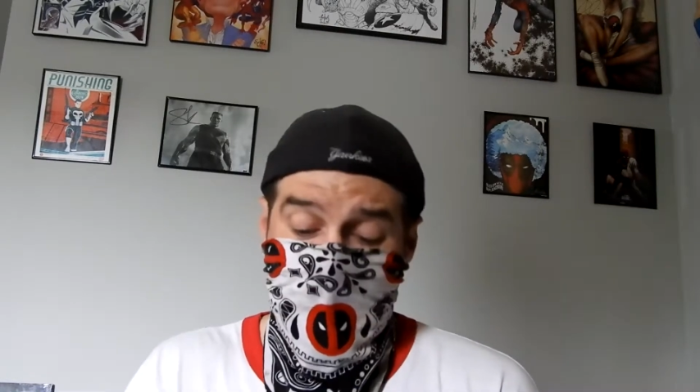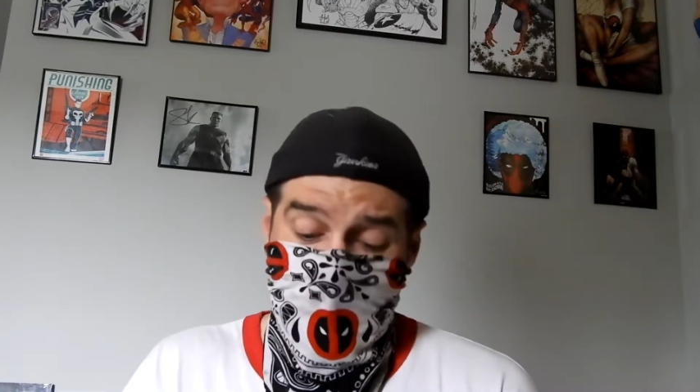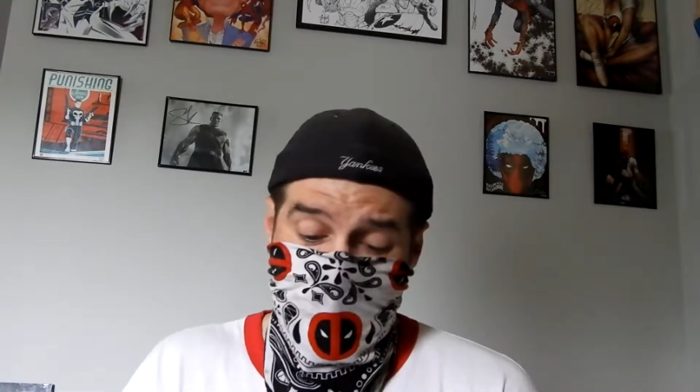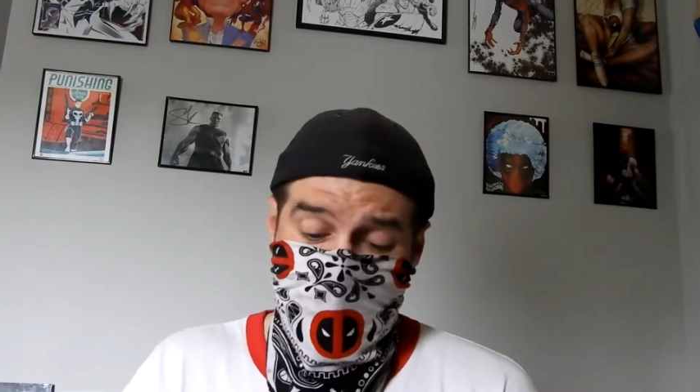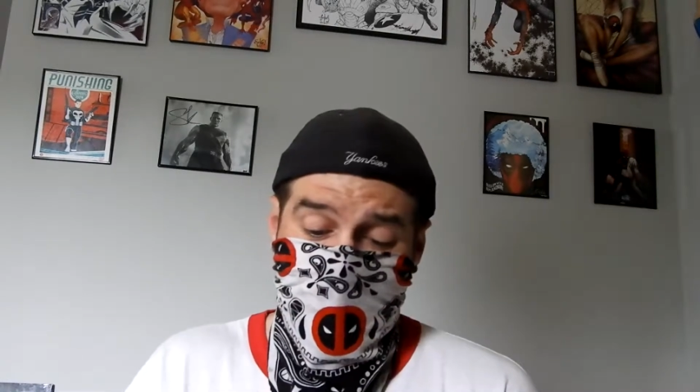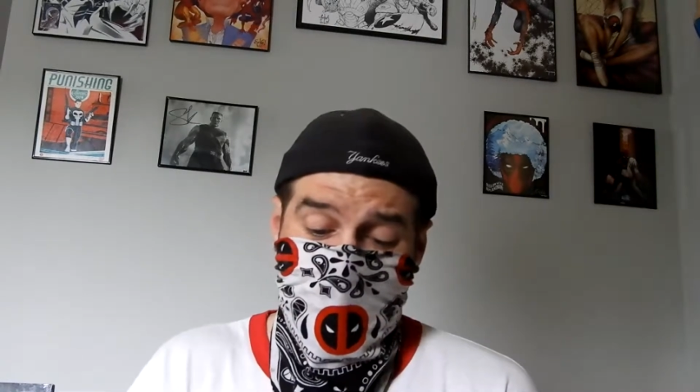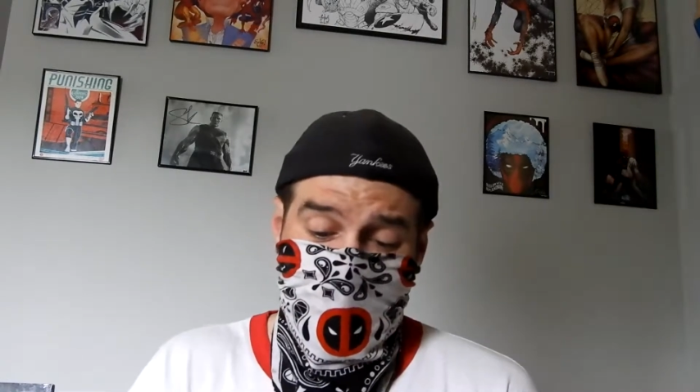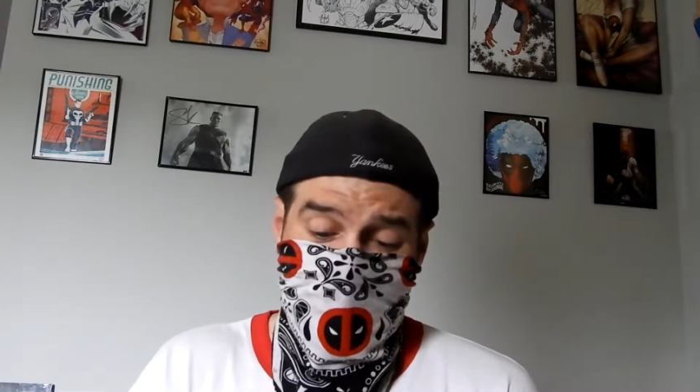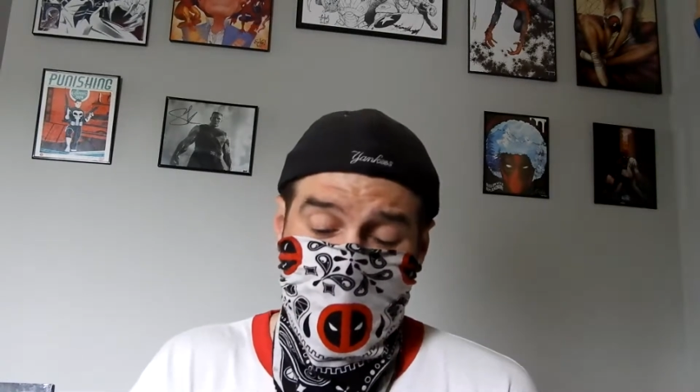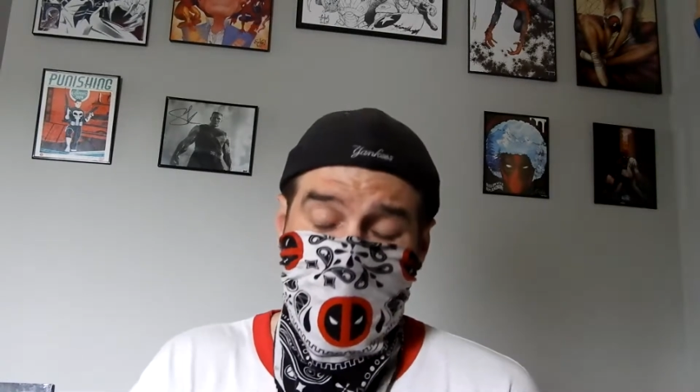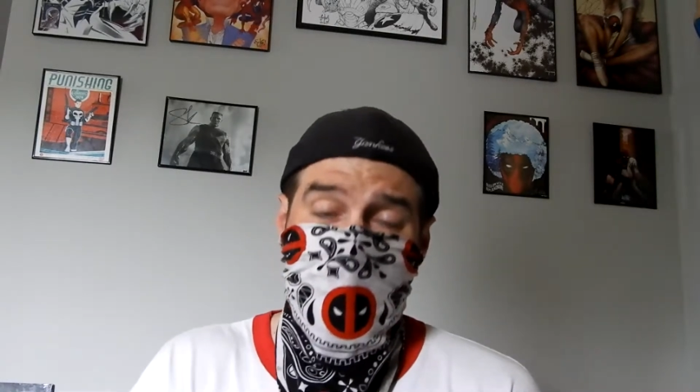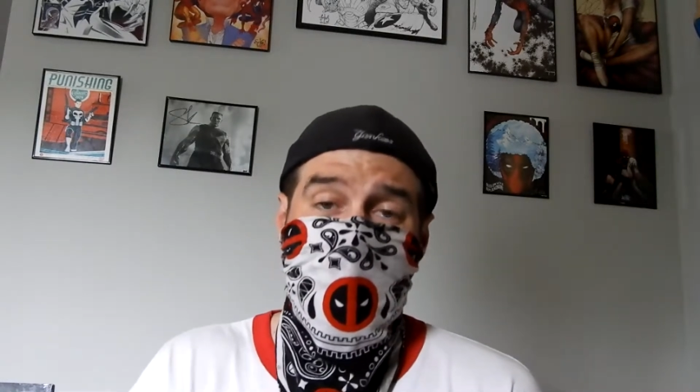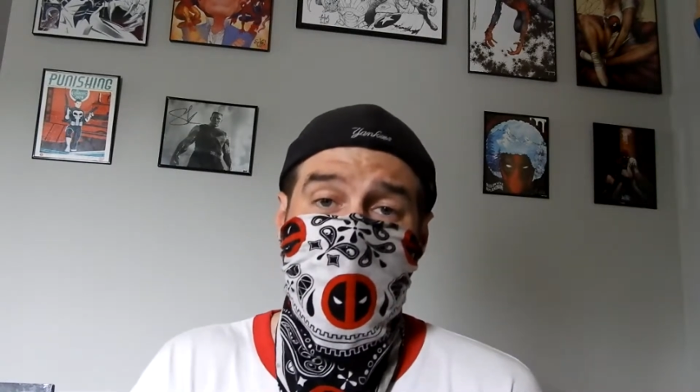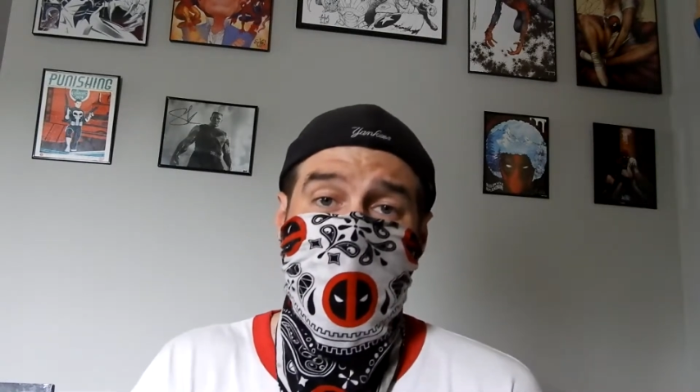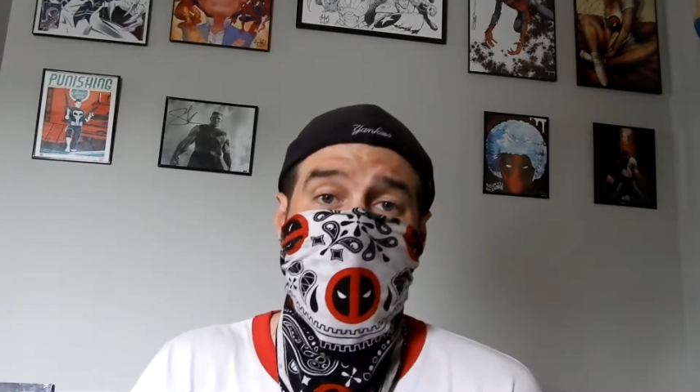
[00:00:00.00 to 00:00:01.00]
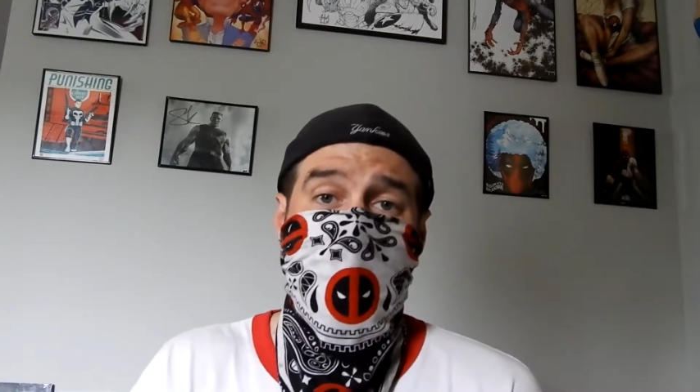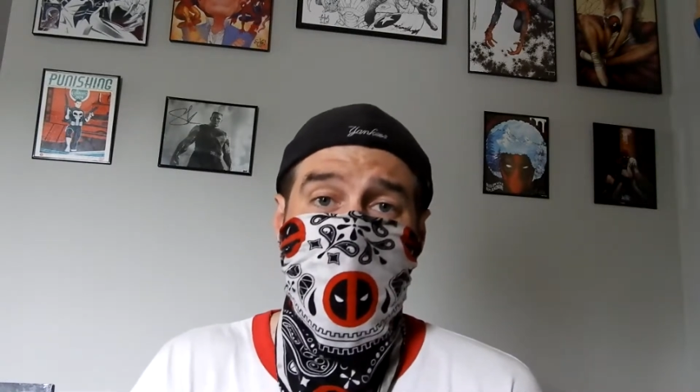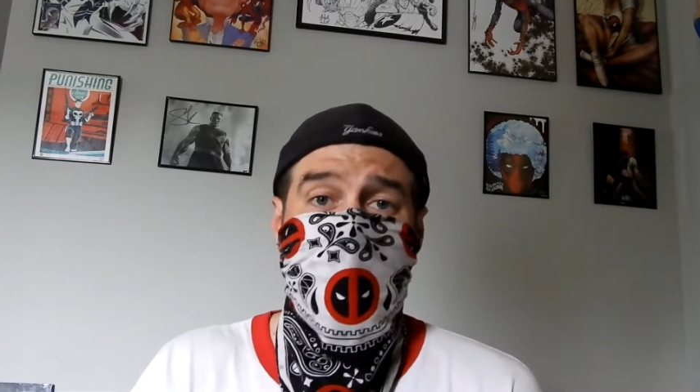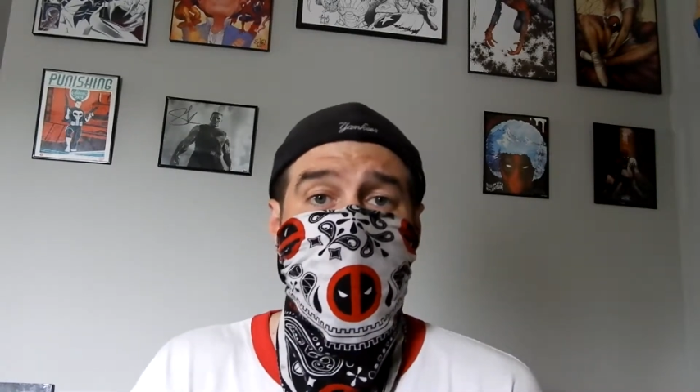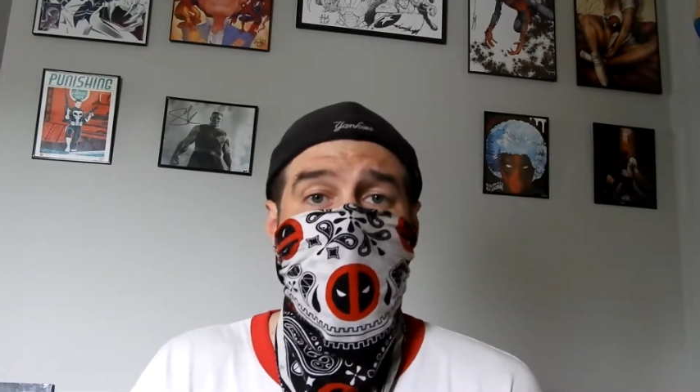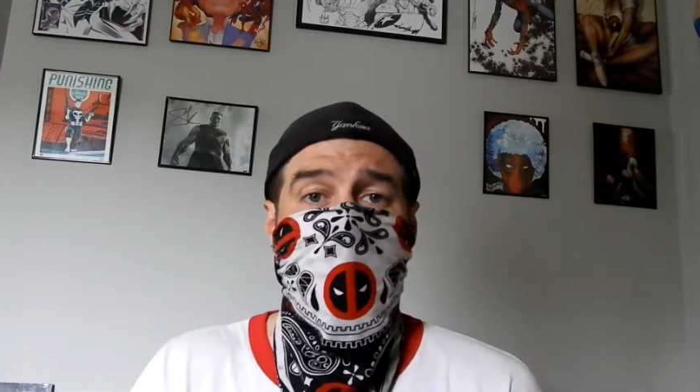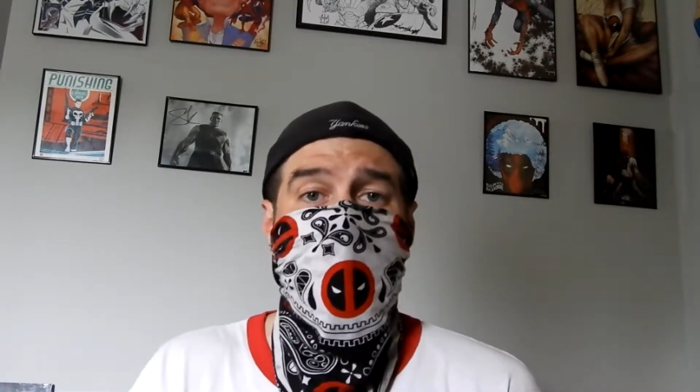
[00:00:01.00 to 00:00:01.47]
in fact, I think he said
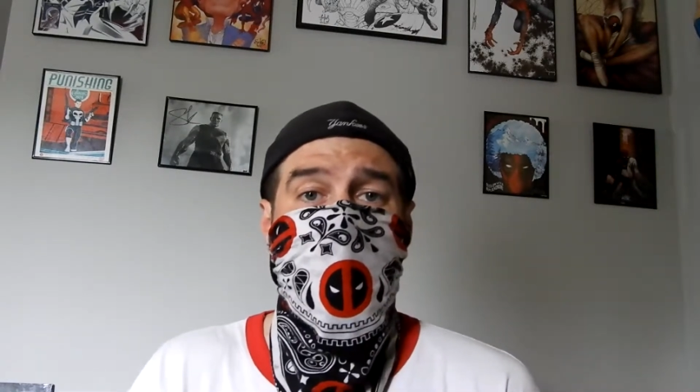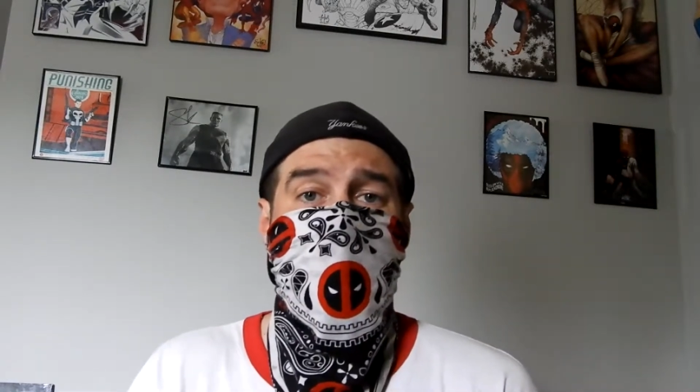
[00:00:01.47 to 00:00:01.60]
this might be the